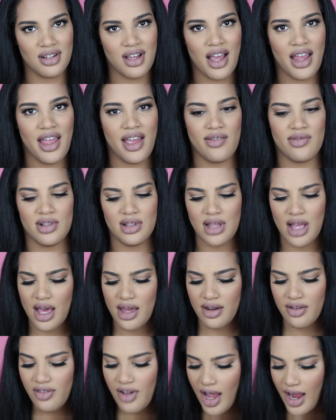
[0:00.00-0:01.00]
I have a
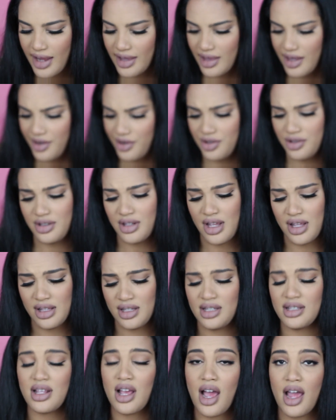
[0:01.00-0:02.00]
lot of highlighters, at
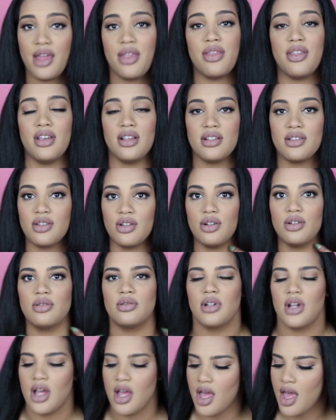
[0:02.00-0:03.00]
least I think
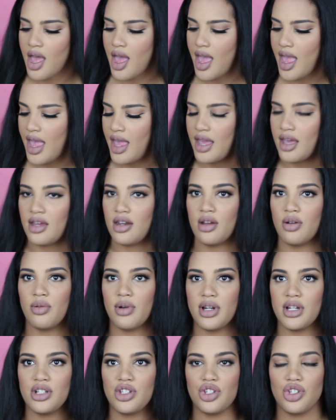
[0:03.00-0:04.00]
so, and I
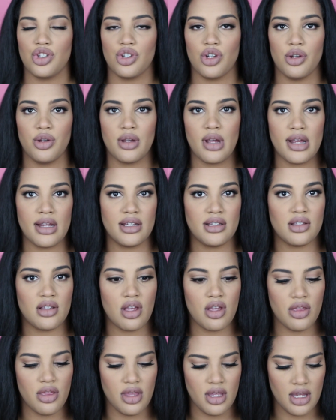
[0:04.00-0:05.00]
wanted to show you guys
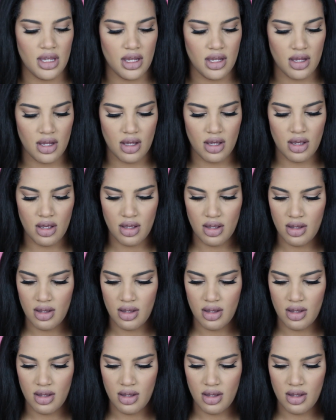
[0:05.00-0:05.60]
the